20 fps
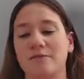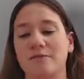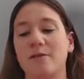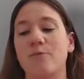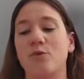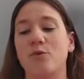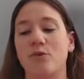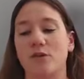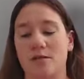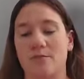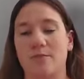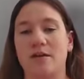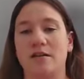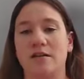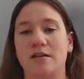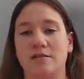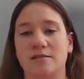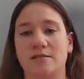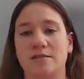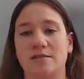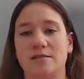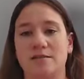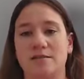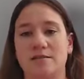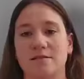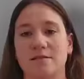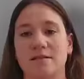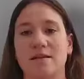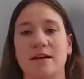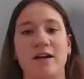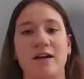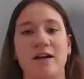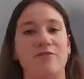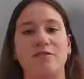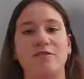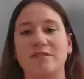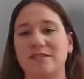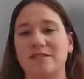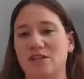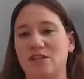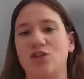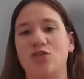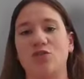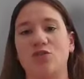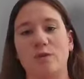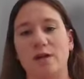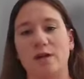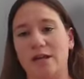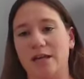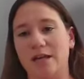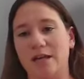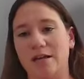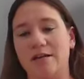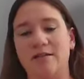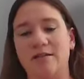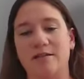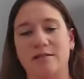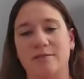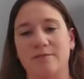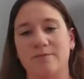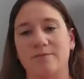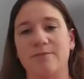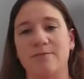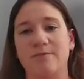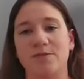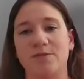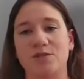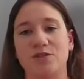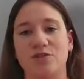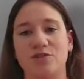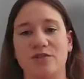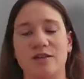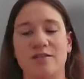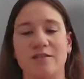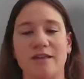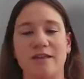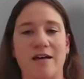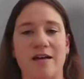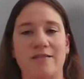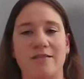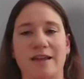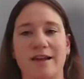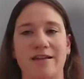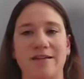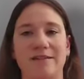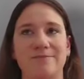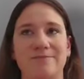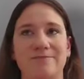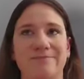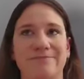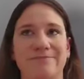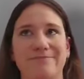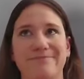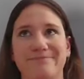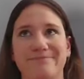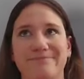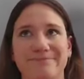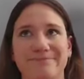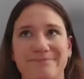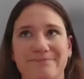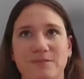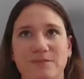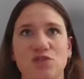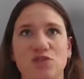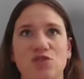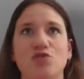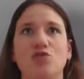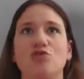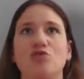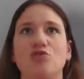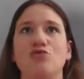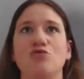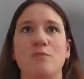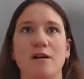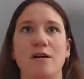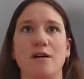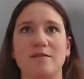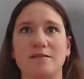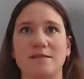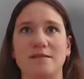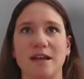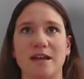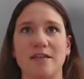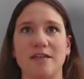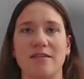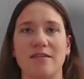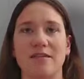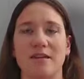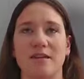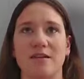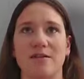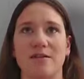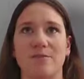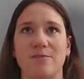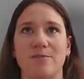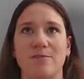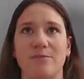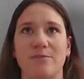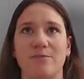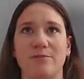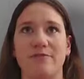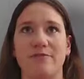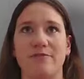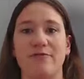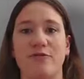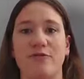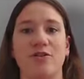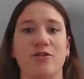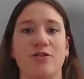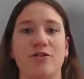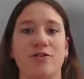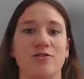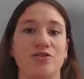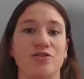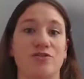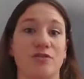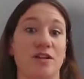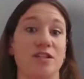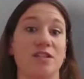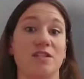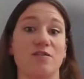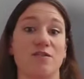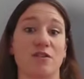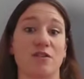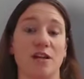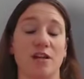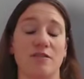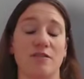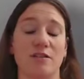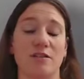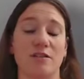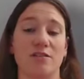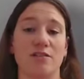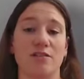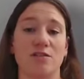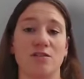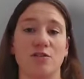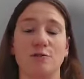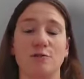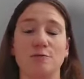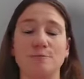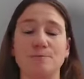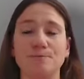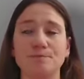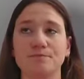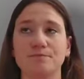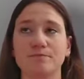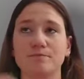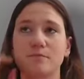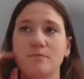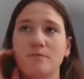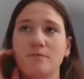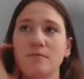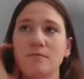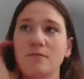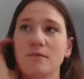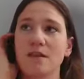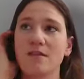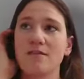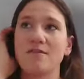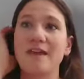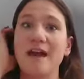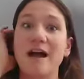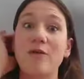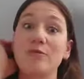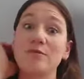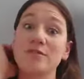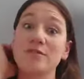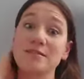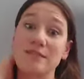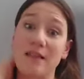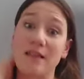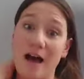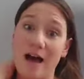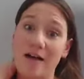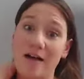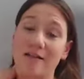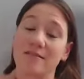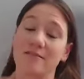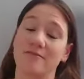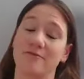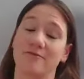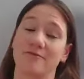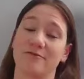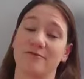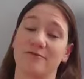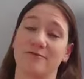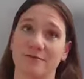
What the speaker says: appointments every single week during that, like 2 months, I think, before your transfer even. So that was a lot of,